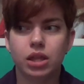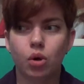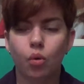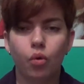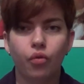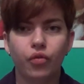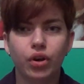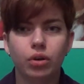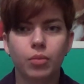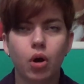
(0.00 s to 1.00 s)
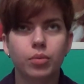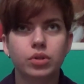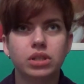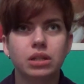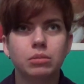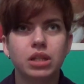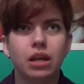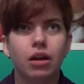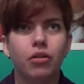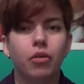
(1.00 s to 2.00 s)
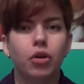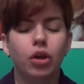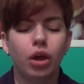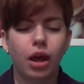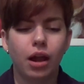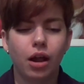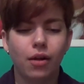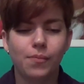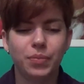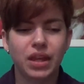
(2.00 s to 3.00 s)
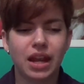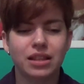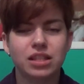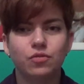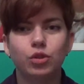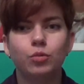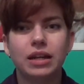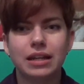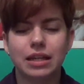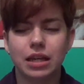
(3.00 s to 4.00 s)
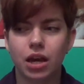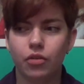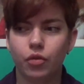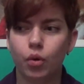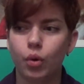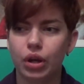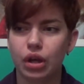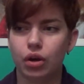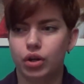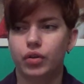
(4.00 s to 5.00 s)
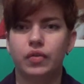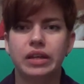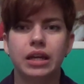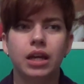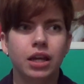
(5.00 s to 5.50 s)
The whole film almost seemed like it had this fluidity of choreography.